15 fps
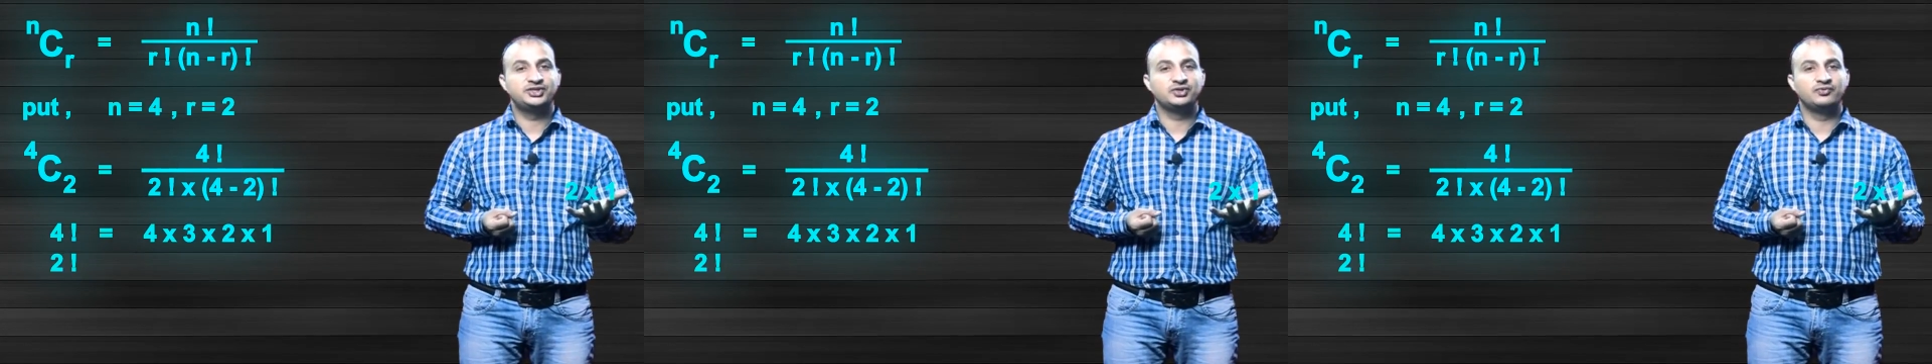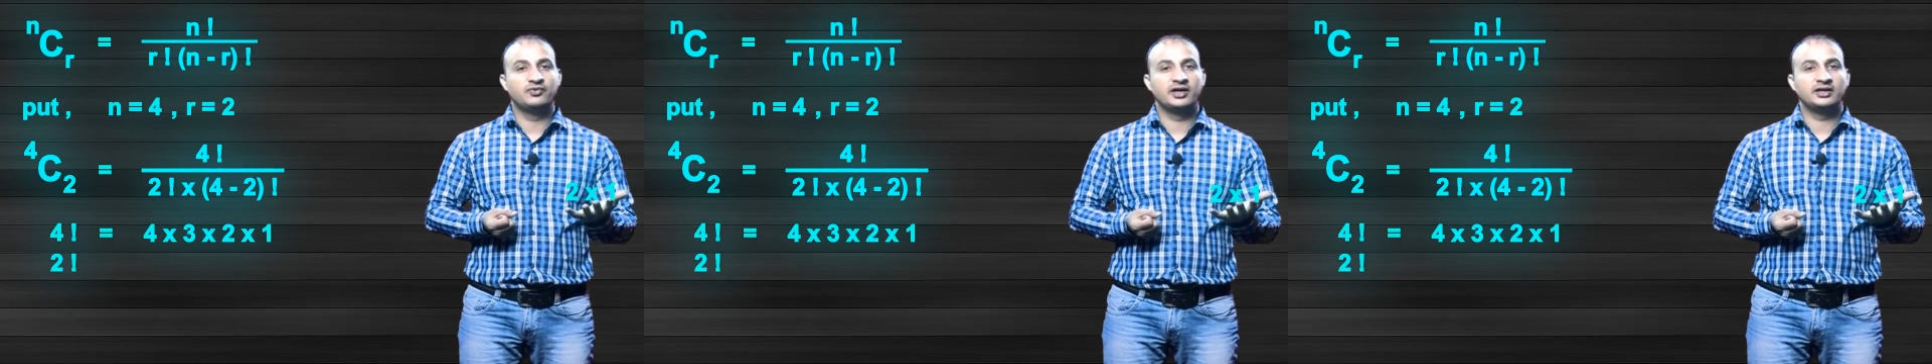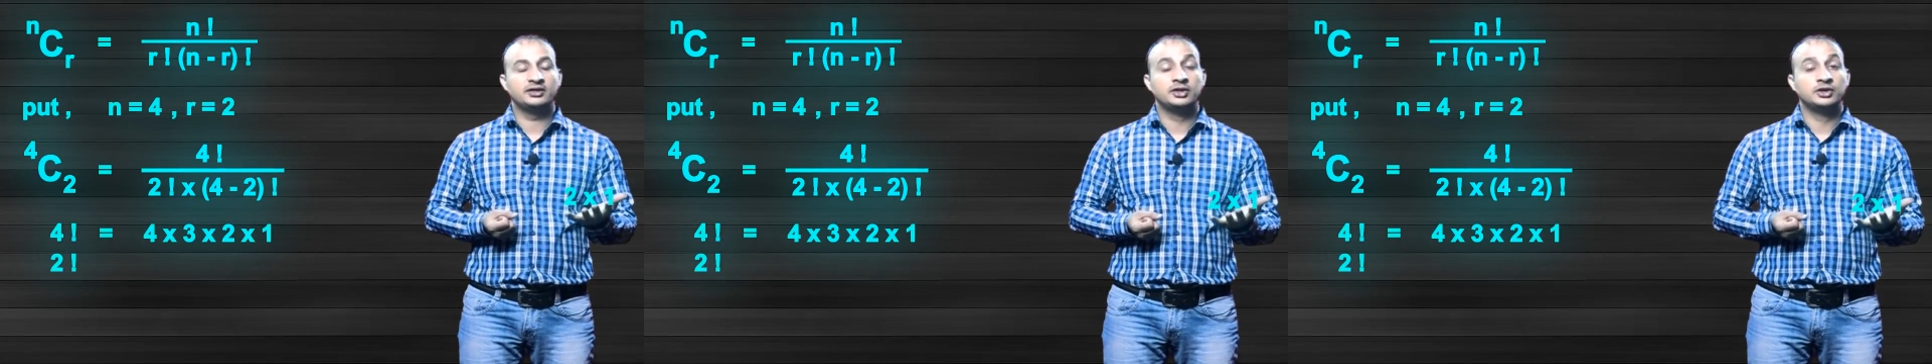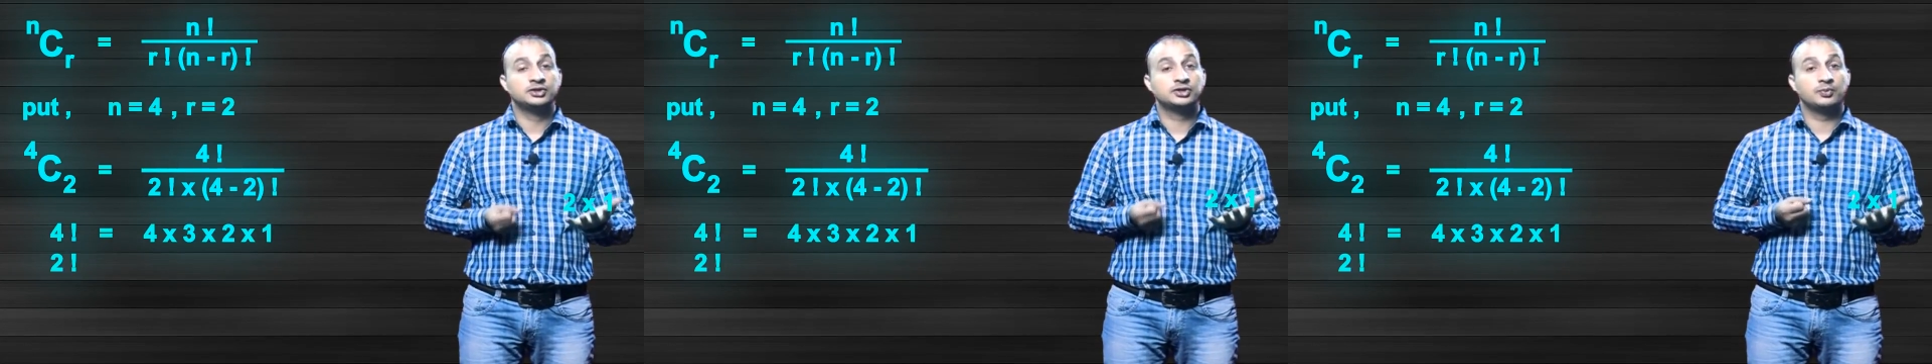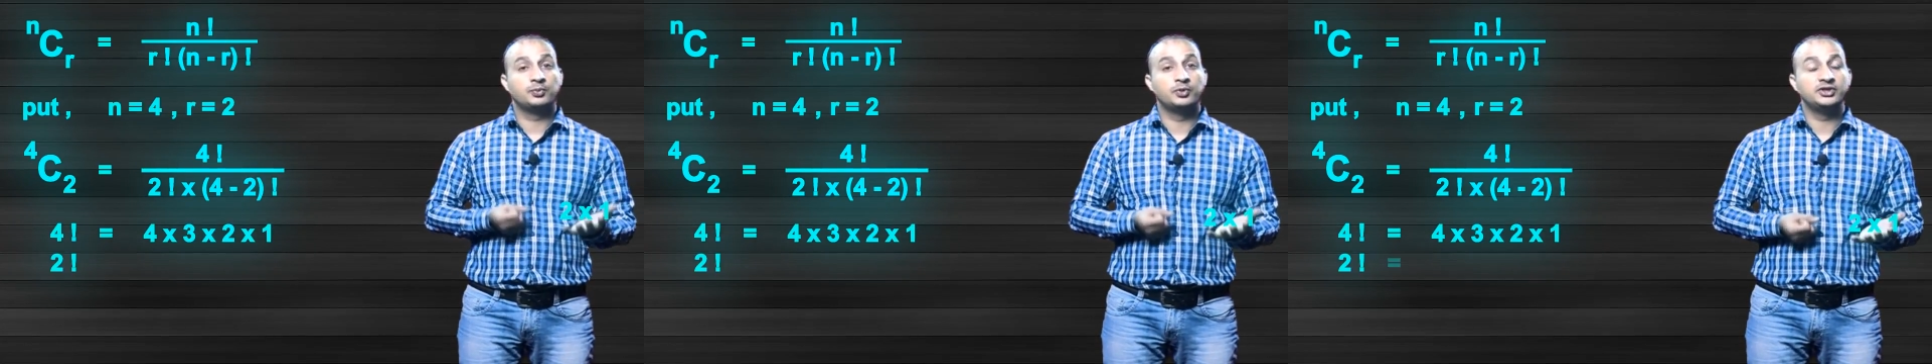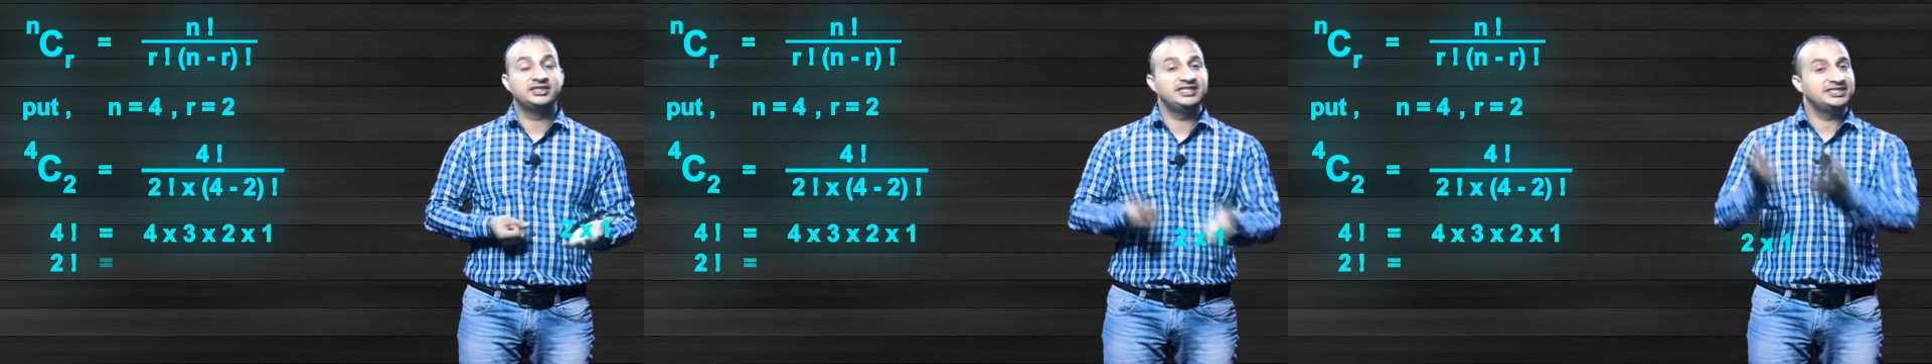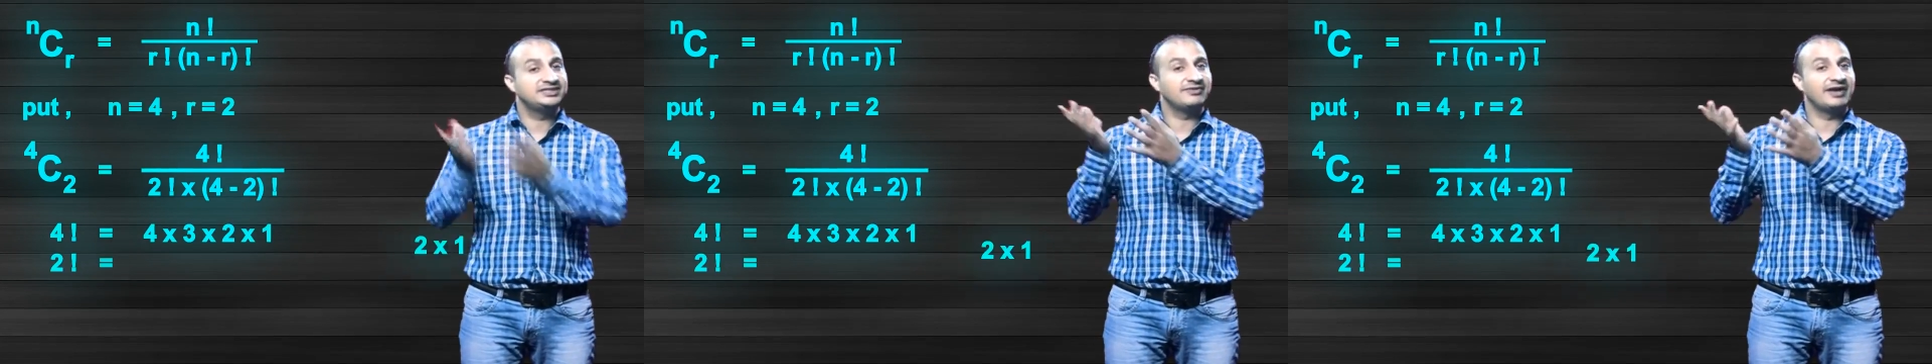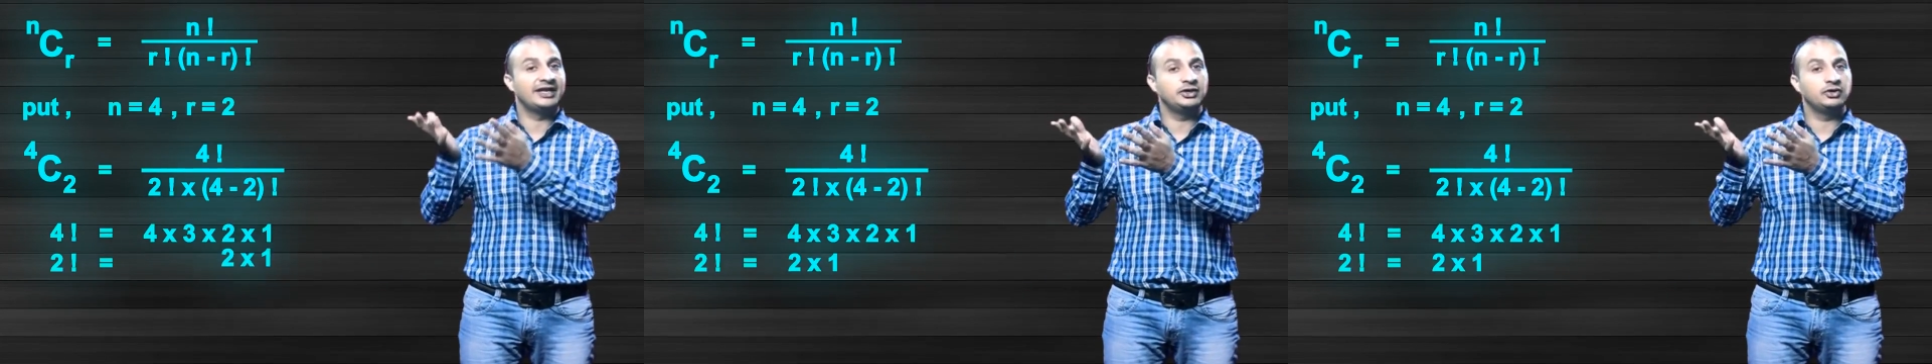into 1. So put
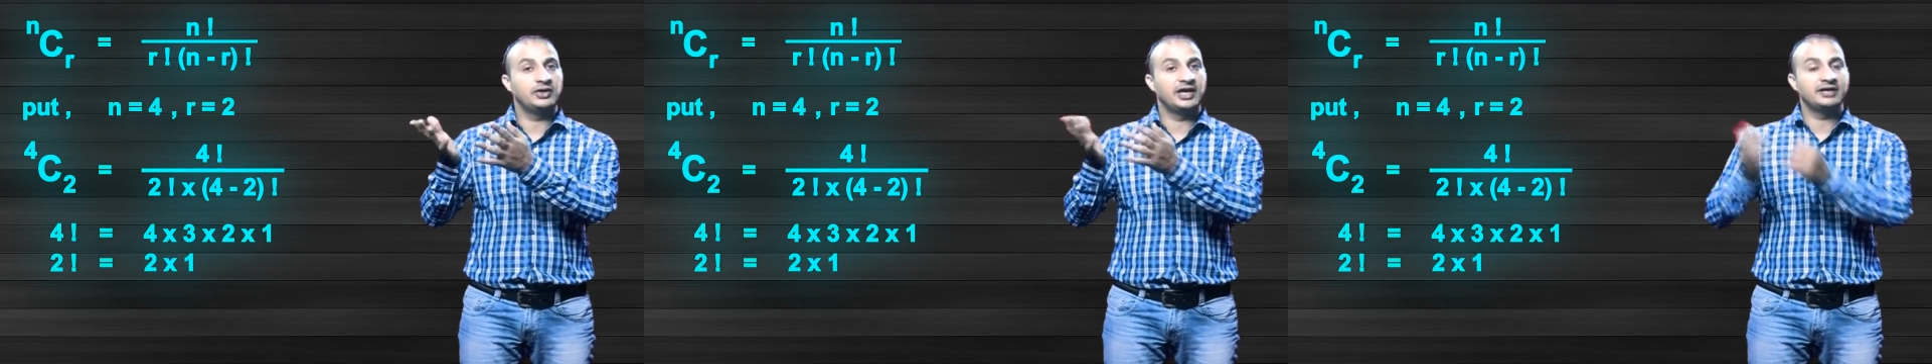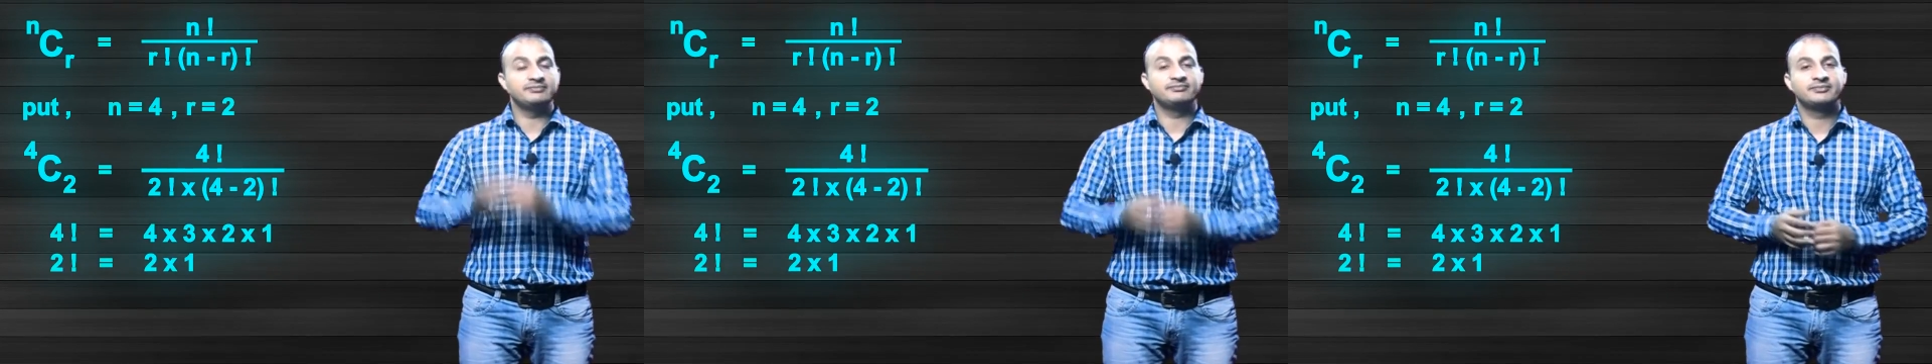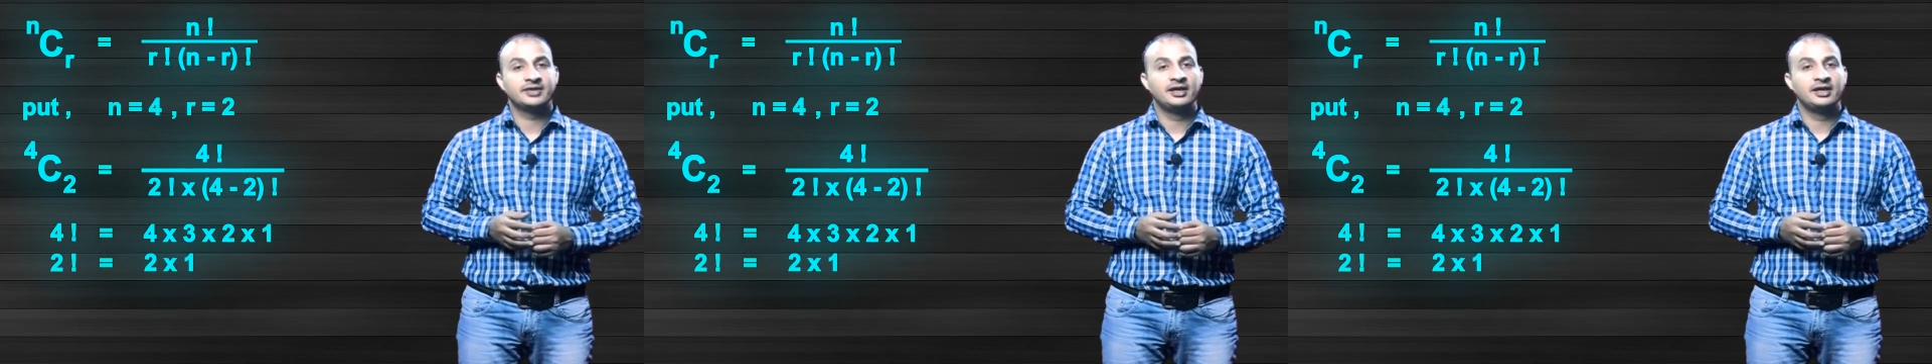these value here.